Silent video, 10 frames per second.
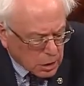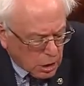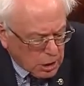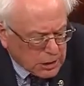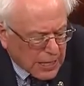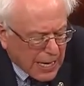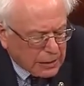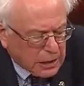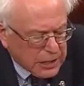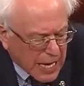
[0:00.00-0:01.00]
Turns
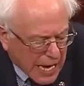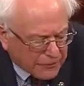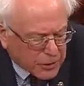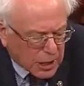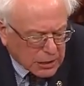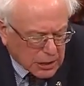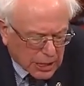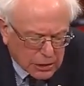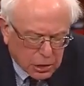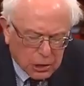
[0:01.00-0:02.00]
out that NAFTA has
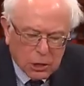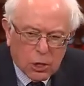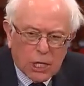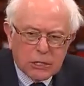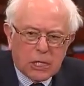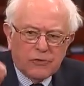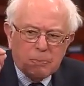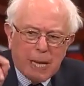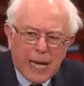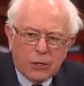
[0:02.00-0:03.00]
led to the loss
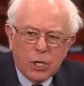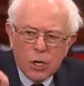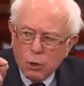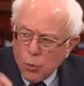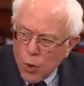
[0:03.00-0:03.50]
of about